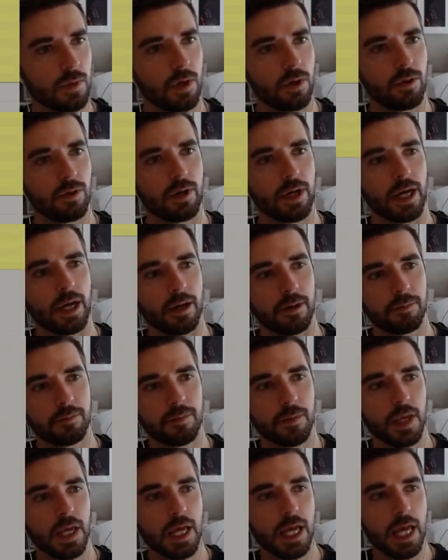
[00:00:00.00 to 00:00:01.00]
Okay,
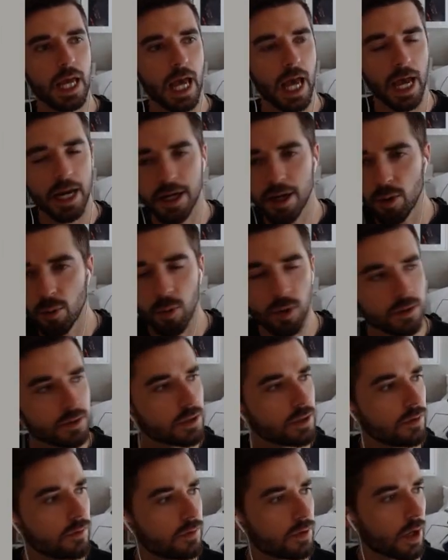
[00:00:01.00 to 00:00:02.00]
and now once
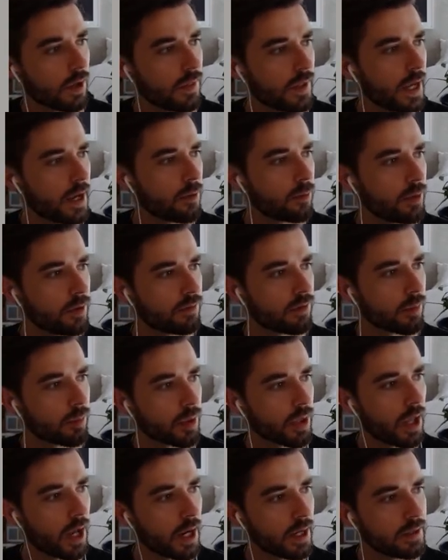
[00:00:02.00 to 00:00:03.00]
you've done that, we've
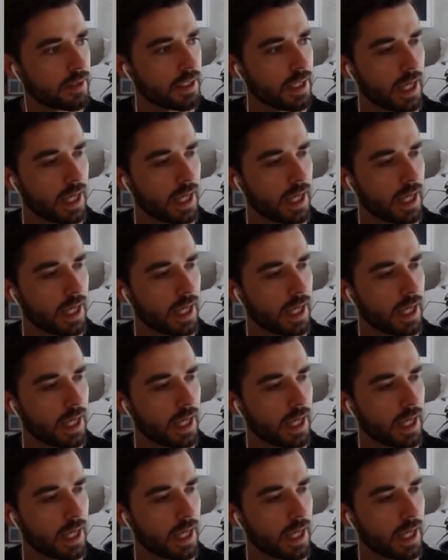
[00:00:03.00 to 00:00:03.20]
applied the